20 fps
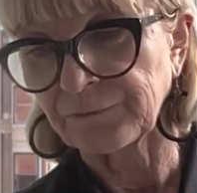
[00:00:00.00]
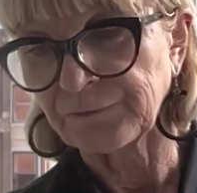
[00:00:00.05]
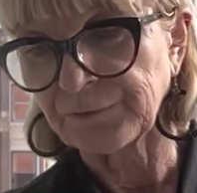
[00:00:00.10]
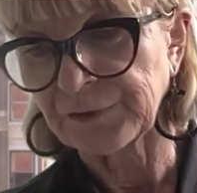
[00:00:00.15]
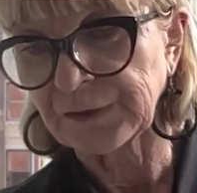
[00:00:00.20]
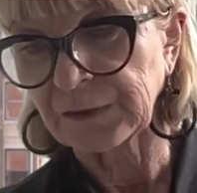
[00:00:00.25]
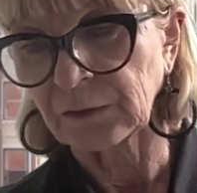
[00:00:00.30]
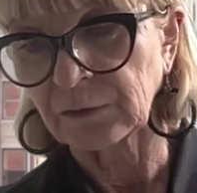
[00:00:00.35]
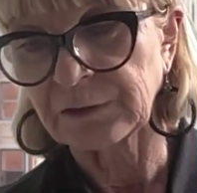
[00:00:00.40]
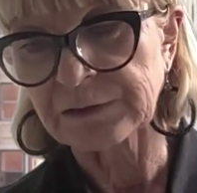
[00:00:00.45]

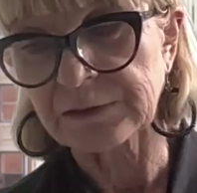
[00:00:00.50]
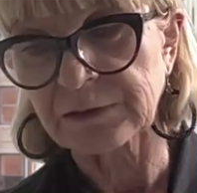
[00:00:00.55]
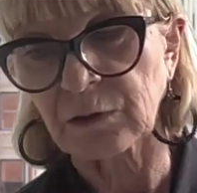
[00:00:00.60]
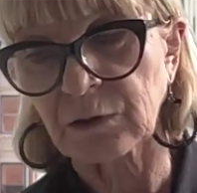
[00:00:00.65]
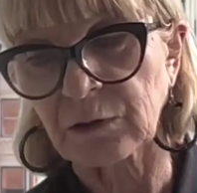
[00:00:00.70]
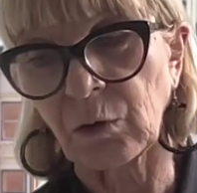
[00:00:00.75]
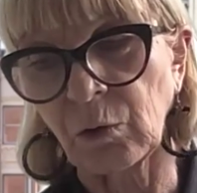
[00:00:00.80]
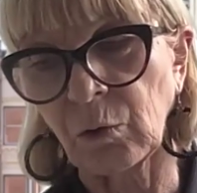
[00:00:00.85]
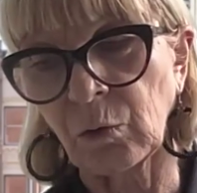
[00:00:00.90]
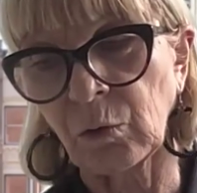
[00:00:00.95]
field as a
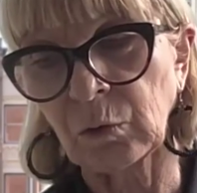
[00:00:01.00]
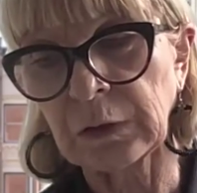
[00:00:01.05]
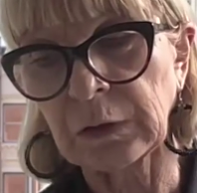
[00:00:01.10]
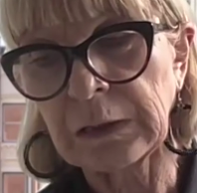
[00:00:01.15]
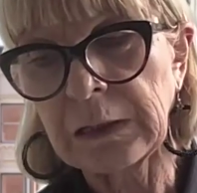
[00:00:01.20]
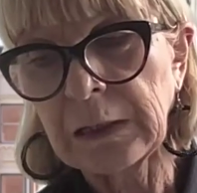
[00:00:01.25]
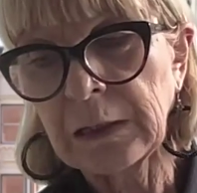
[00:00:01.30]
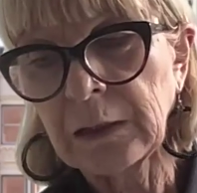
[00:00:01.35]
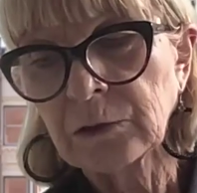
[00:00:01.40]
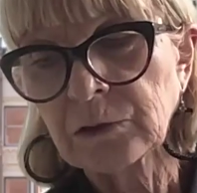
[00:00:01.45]
whole.
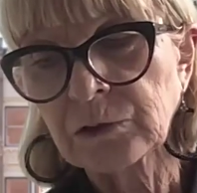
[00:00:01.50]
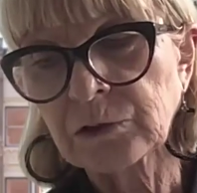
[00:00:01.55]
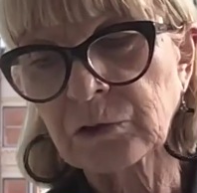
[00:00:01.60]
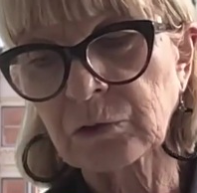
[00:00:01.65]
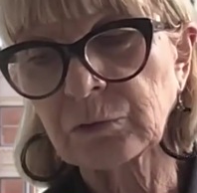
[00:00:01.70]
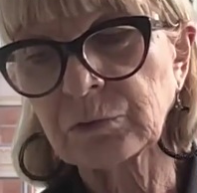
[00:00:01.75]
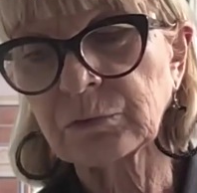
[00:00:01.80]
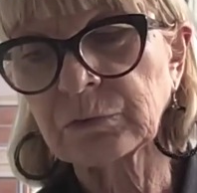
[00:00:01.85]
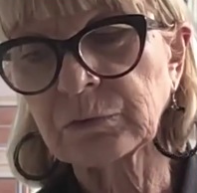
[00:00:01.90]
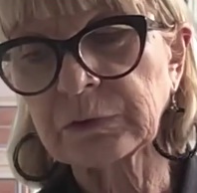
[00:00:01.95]
So you